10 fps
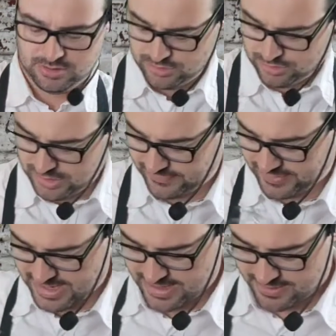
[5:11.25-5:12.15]
Just like
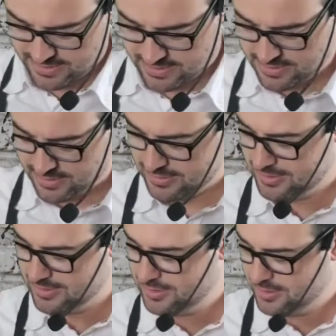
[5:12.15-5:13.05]
that.
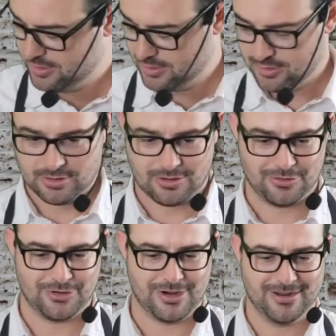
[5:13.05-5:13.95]

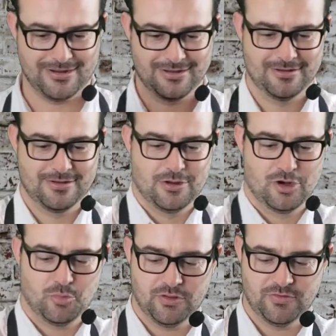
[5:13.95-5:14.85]
All right.
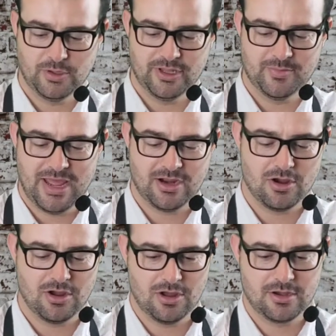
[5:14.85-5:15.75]
Put the lid back
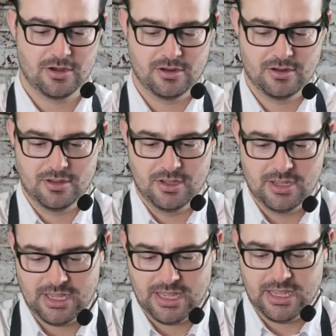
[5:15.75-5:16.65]
on,
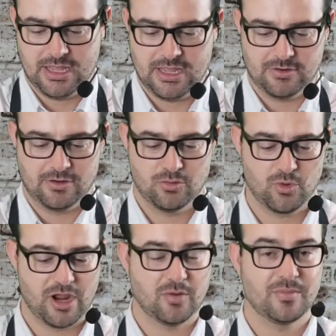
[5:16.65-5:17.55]
and
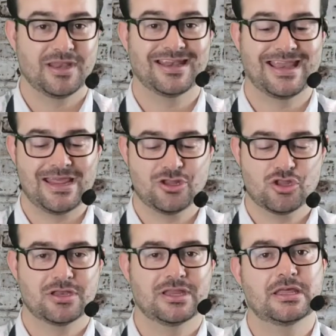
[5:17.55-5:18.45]

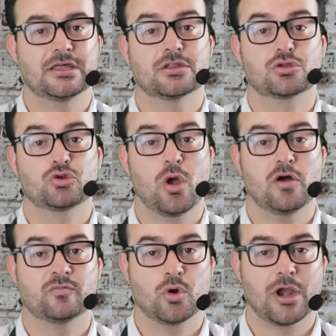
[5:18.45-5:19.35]
recommendation is
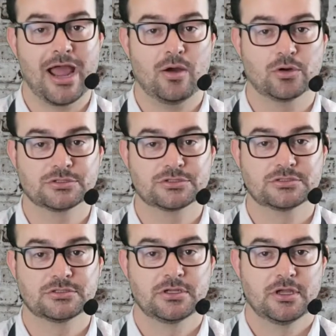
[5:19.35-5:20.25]
12 more
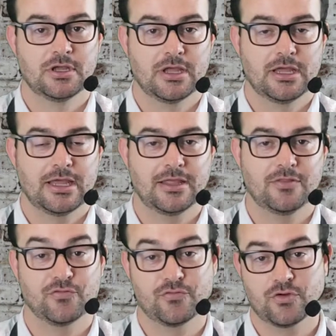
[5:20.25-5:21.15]
hours
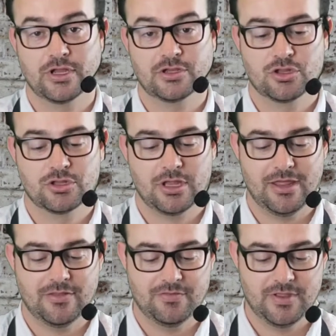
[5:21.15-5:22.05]
in the fridge,
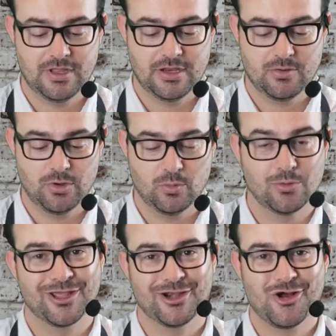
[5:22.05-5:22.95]
and then we
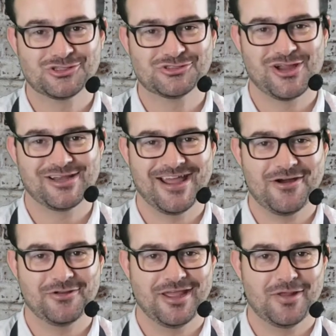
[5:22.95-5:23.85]
will get it all strained
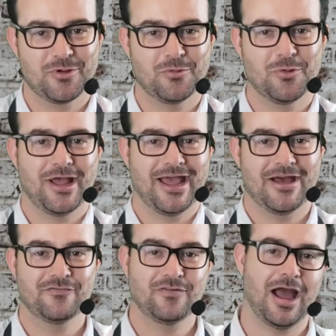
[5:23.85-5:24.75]
out and we will
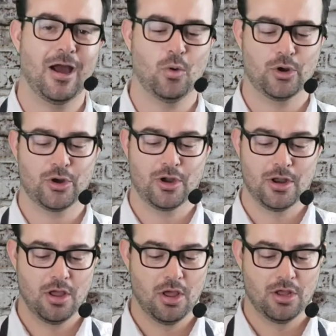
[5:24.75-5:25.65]
have our
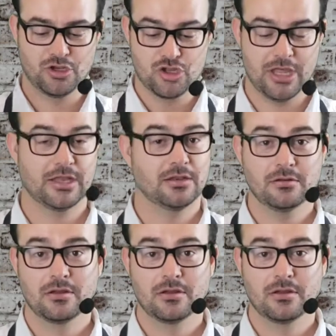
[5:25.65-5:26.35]
gin.